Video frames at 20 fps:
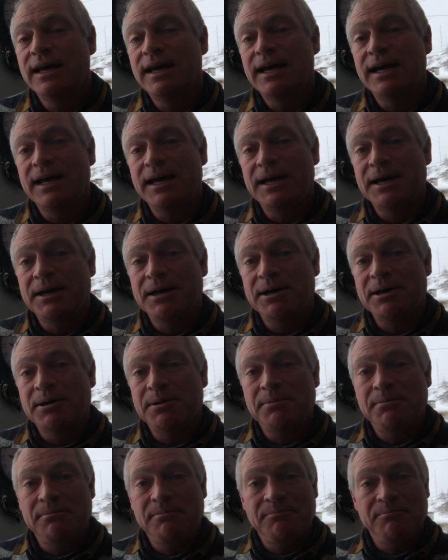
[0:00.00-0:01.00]

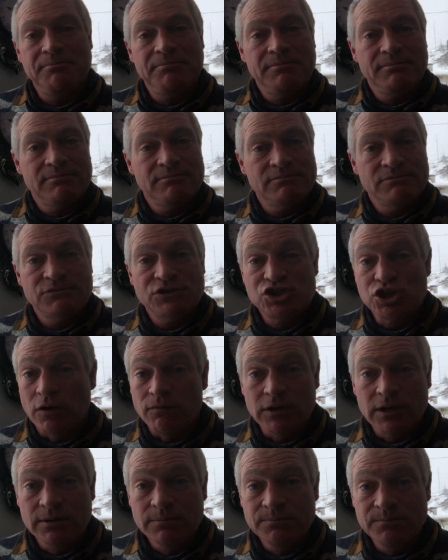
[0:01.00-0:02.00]

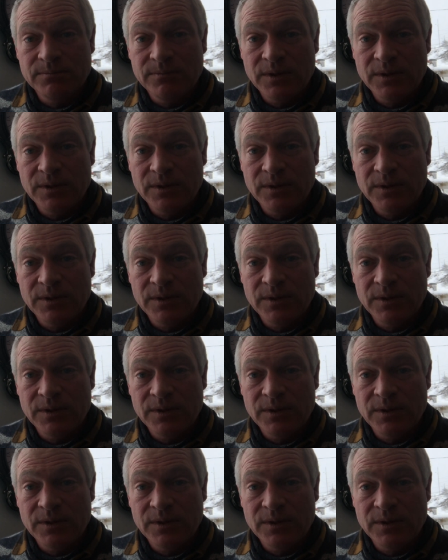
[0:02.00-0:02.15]
shoveling